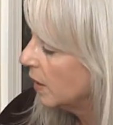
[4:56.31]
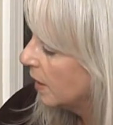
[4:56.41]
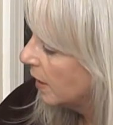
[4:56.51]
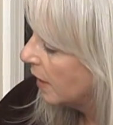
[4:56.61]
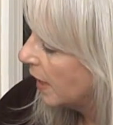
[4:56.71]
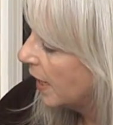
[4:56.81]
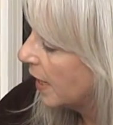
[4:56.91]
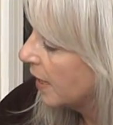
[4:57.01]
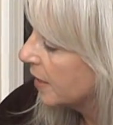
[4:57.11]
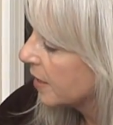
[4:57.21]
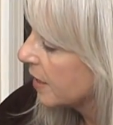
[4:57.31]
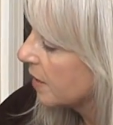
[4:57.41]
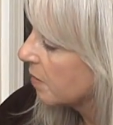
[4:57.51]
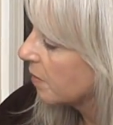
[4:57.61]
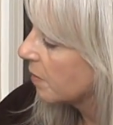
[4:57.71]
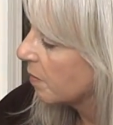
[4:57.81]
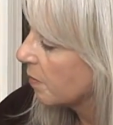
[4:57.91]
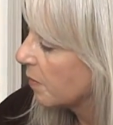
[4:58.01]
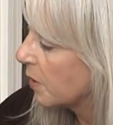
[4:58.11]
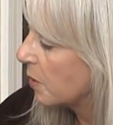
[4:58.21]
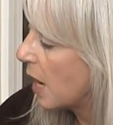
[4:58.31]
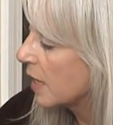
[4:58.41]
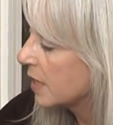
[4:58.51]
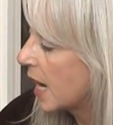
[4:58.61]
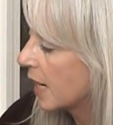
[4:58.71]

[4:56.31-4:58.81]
and they're not tacky.